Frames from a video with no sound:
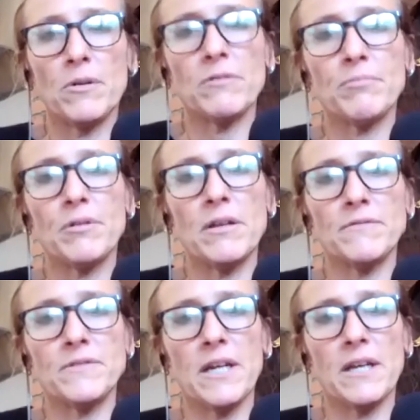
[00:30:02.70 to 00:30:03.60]

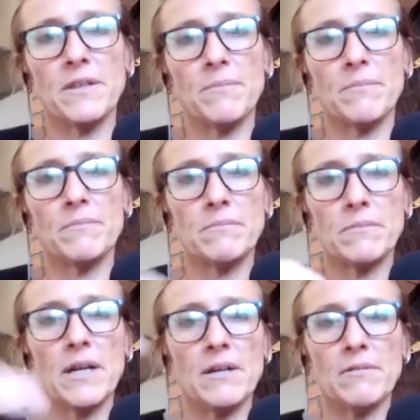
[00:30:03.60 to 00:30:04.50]
reprieve, to get them
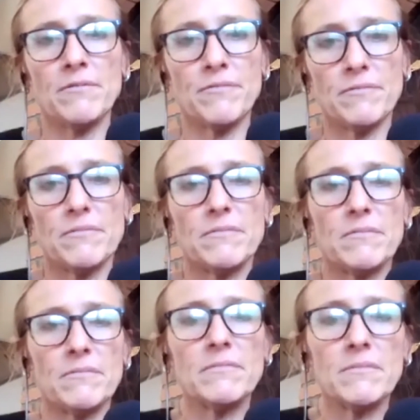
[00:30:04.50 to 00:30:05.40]
kind of
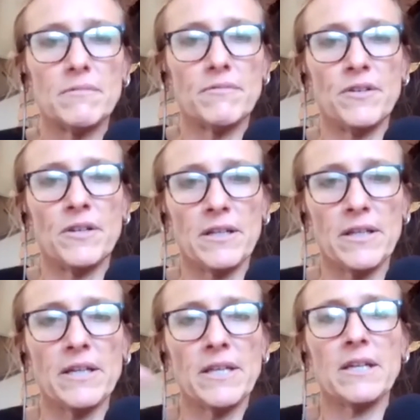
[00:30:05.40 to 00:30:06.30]
feeling
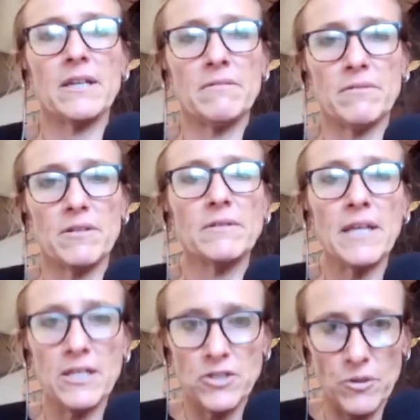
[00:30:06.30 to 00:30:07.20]
like they can
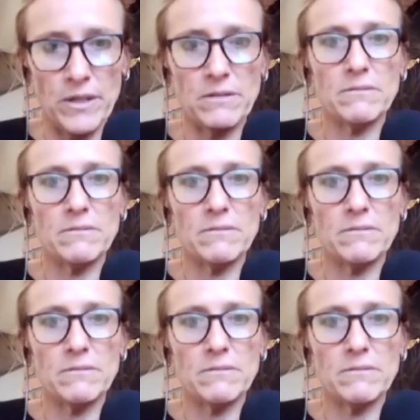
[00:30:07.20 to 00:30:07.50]
do it.